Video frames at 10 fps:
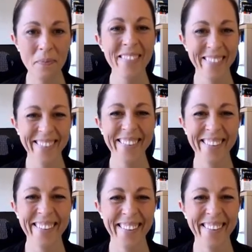
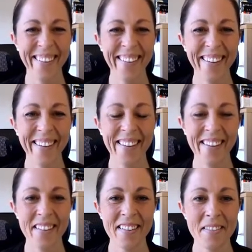
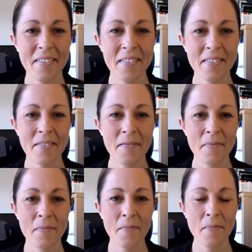
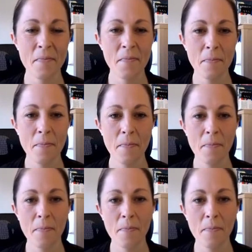(silent)